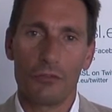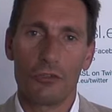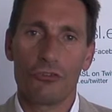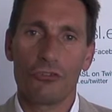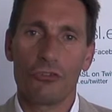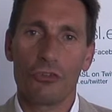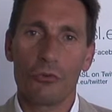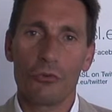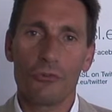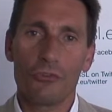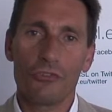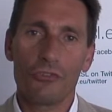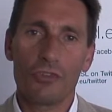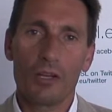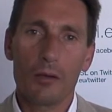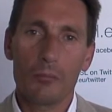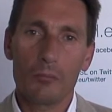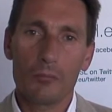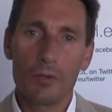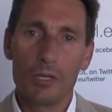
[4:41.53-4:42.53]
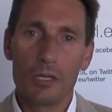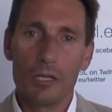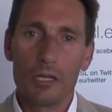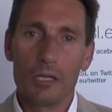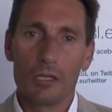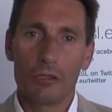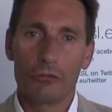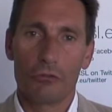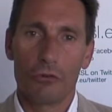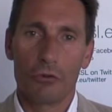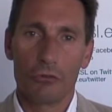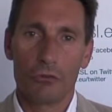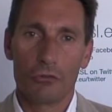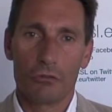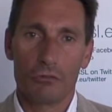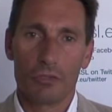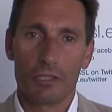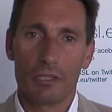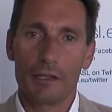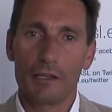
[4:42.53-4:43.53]
They show some
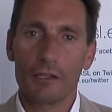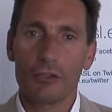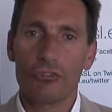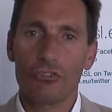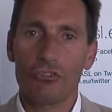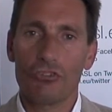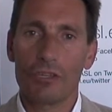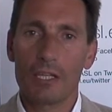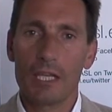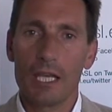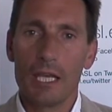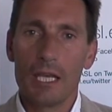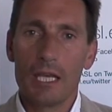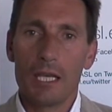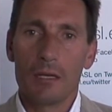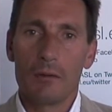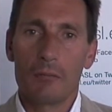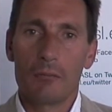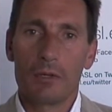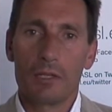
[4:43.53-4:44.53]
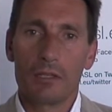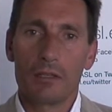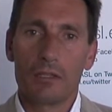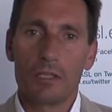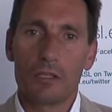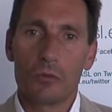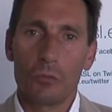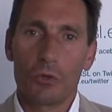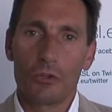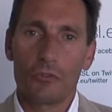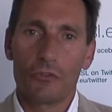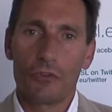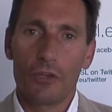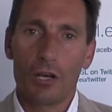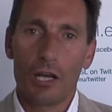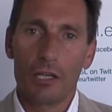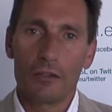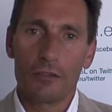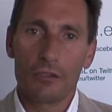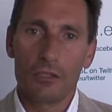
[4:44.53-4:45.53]
growth reduction, but it was
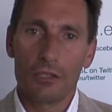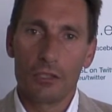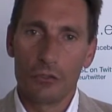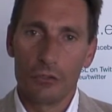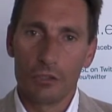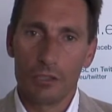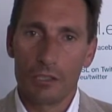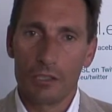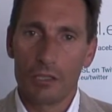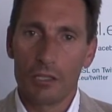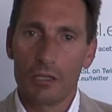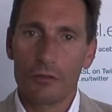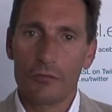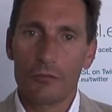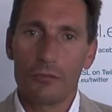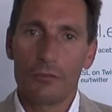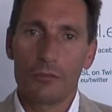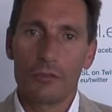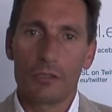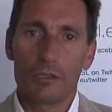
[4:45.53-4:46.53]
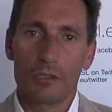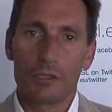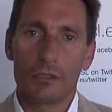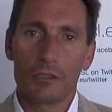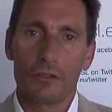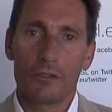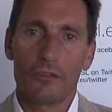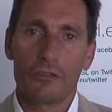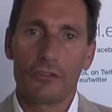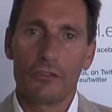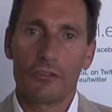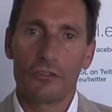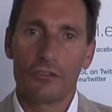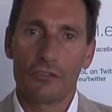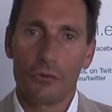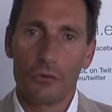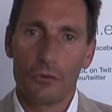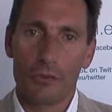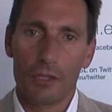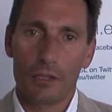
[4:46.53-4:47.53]
not good enough
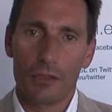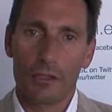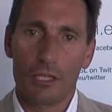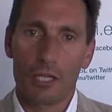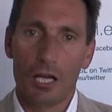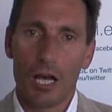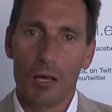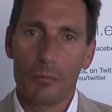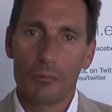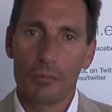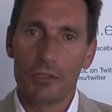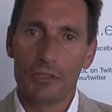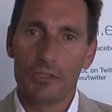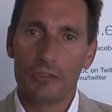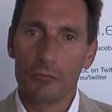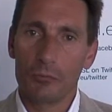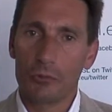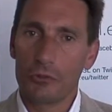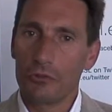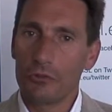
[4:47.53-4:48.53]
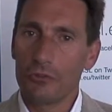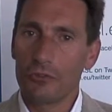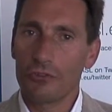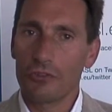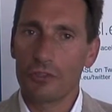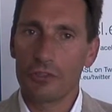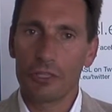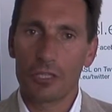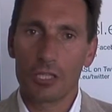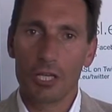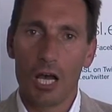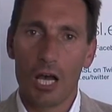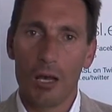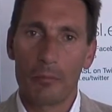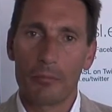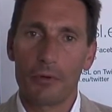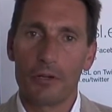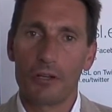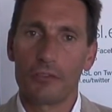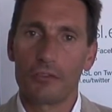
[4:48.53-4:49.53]
so that the companies producing the
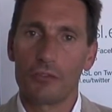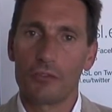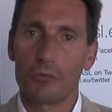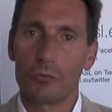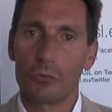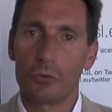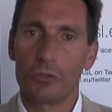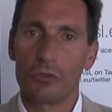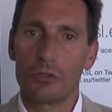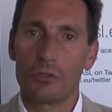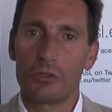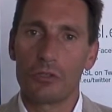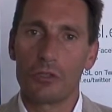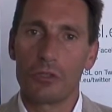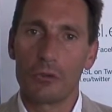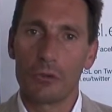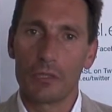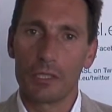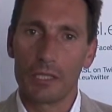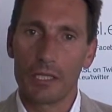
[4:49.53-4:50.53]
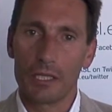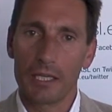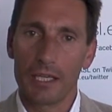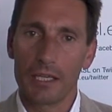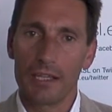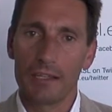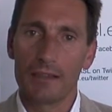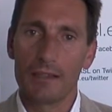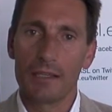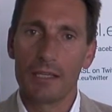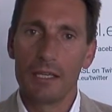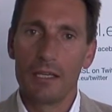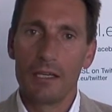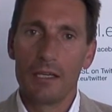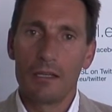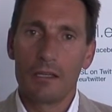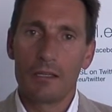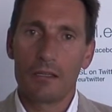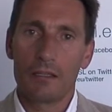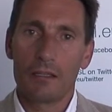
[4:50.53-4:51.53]
compounds were going ahead
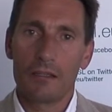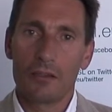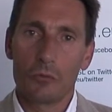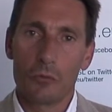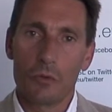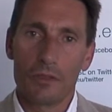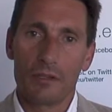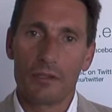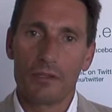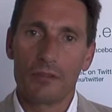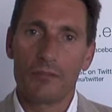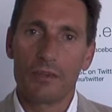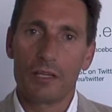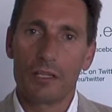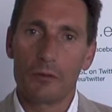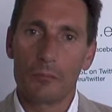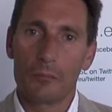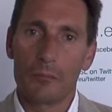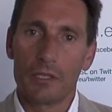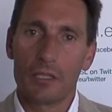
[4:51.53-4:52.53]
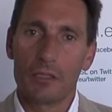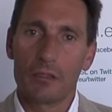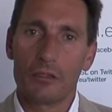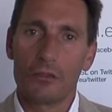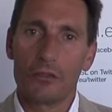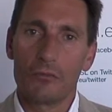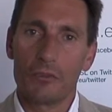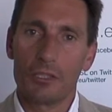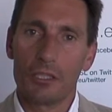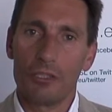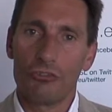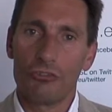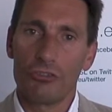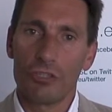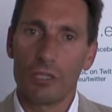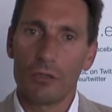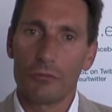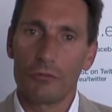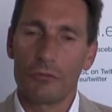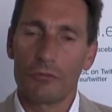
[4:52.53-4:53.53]
with the development of
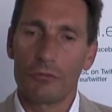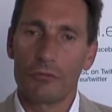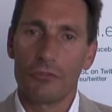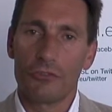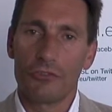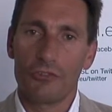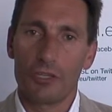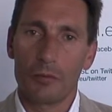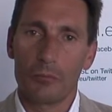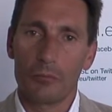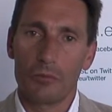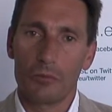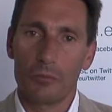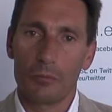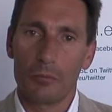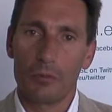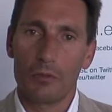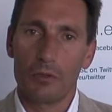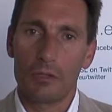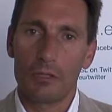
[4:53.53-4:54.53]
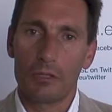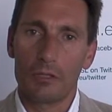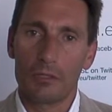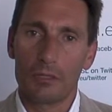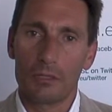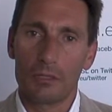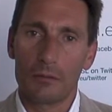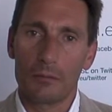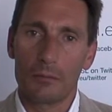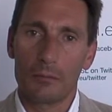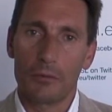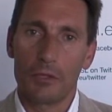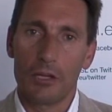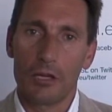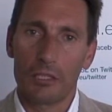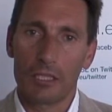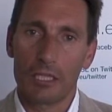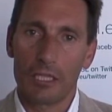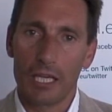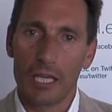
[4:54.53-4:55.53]
EGF receptor
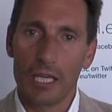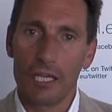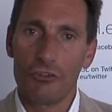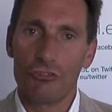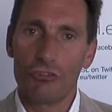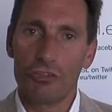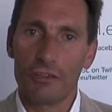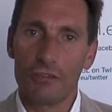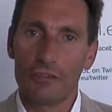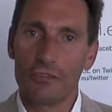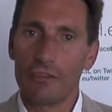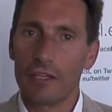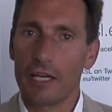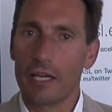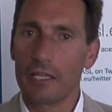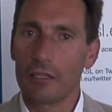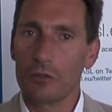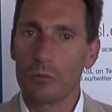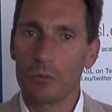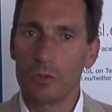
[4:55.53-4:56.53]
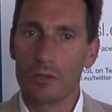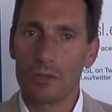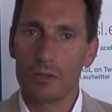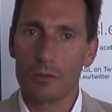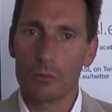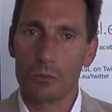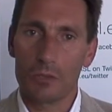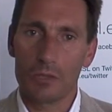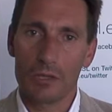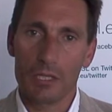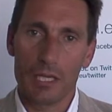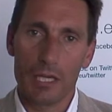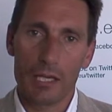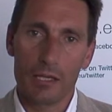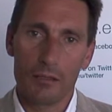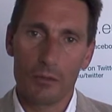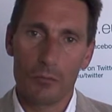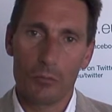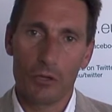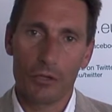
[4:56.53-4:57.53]
blocking agents, neither with the
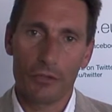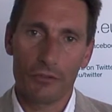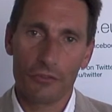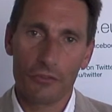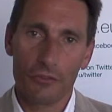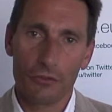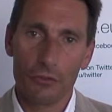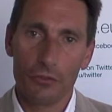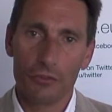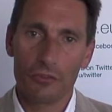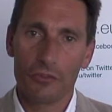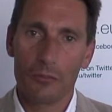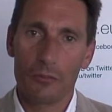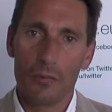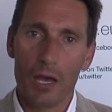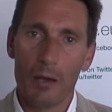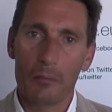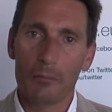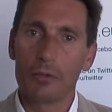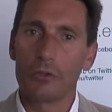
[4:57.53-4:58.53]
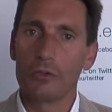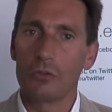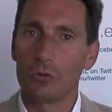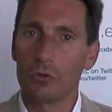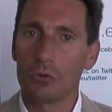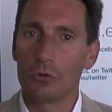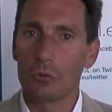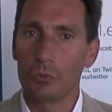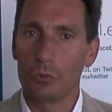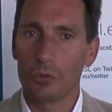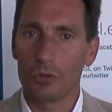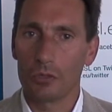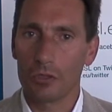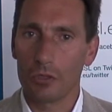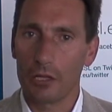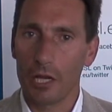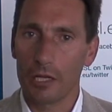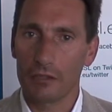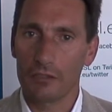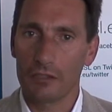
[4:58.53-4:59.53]
antibody cetuximab nor with
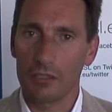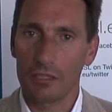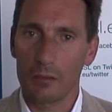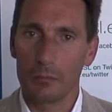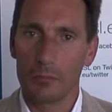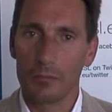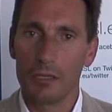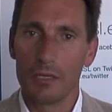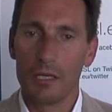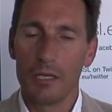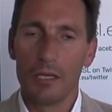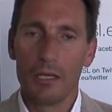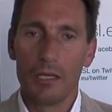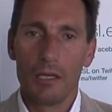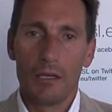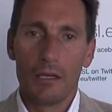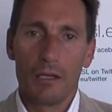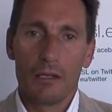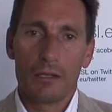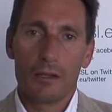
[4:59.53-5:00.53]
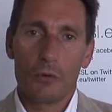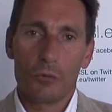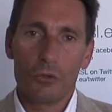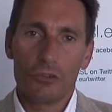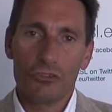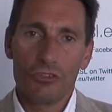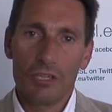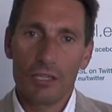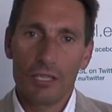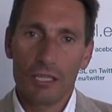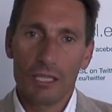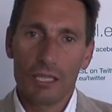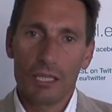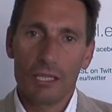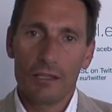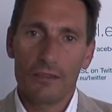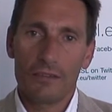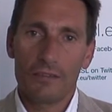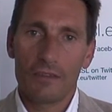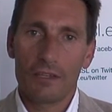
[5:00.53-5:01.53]
erlotinib, which
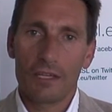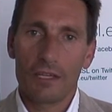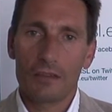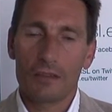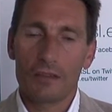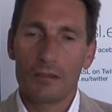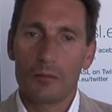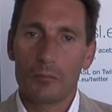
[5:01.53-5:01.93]
indicates that